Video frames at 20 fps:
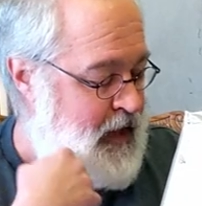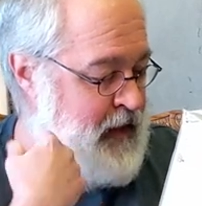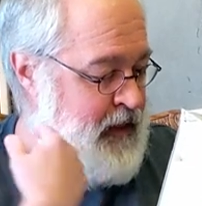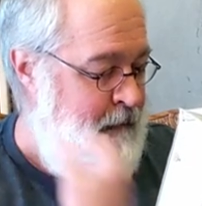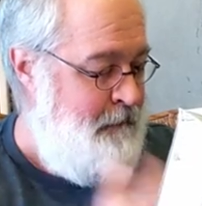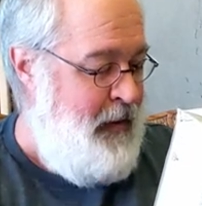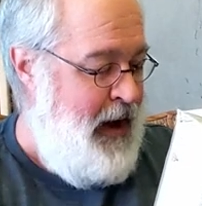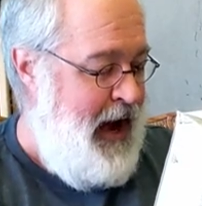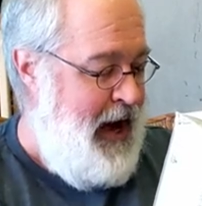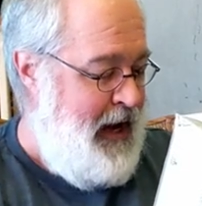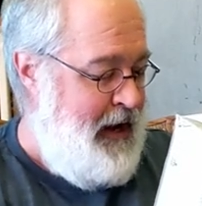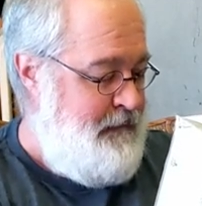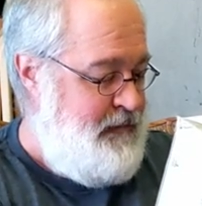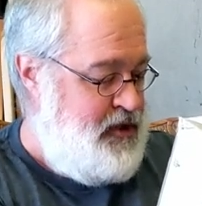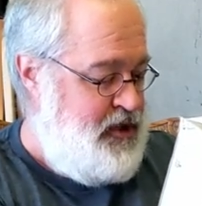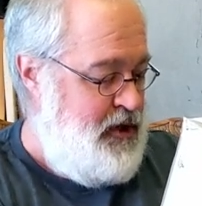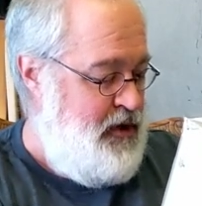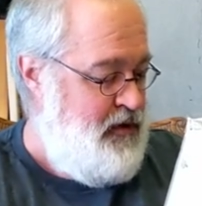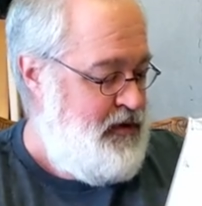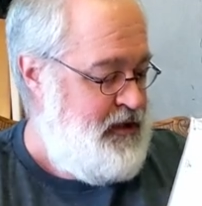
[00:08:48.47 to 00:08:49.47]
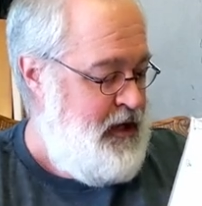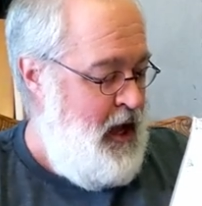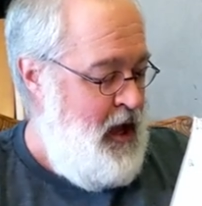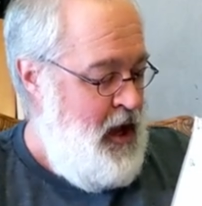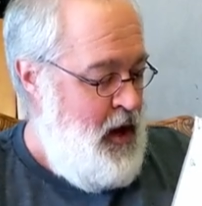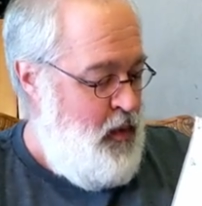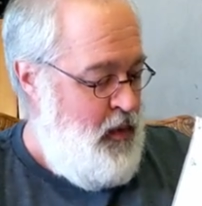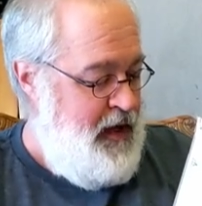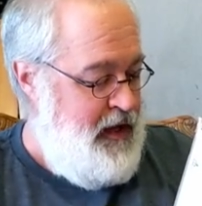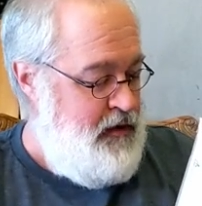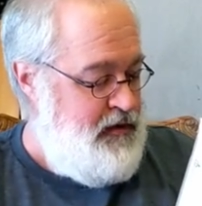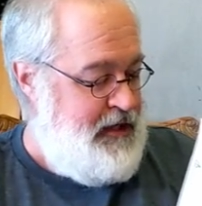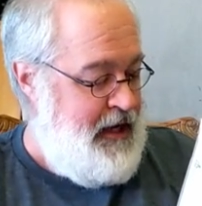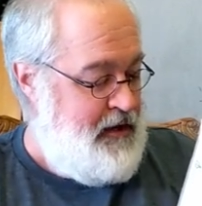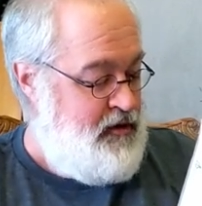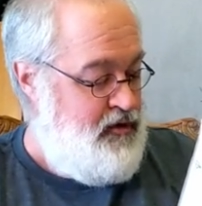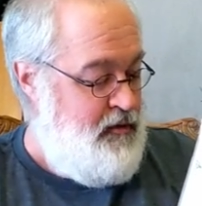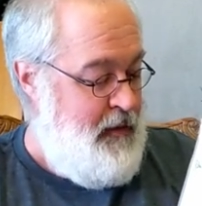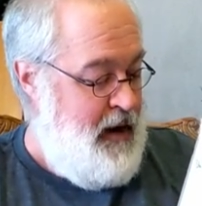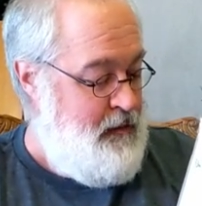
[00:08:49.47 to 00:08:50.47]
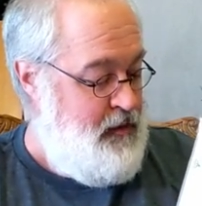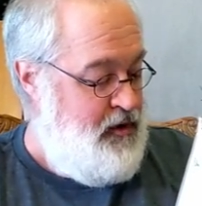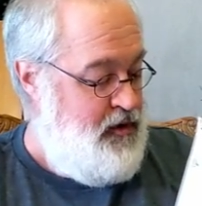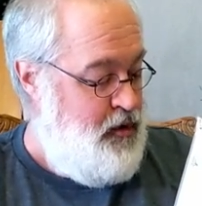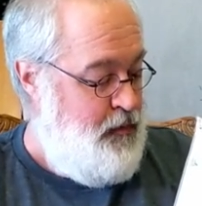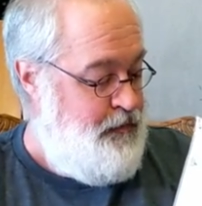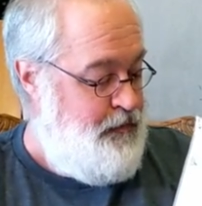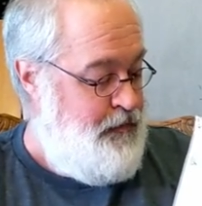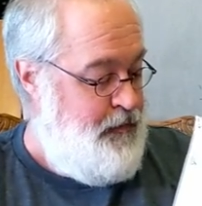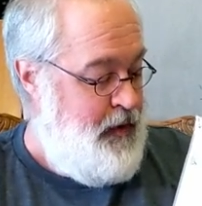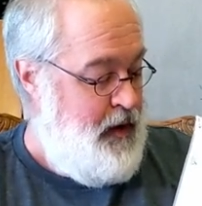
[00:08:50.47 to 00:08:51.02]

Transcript: The bottom shows we use extra memory to